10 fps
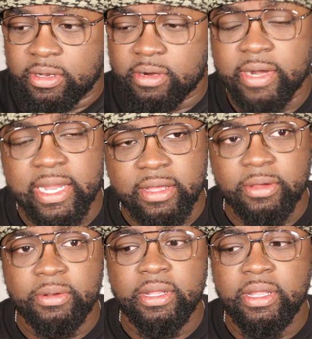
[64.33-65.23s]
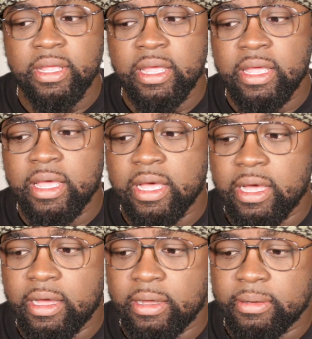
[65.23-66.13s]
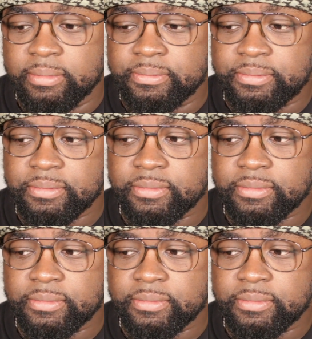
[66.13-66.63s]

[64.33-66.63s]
on the ground. I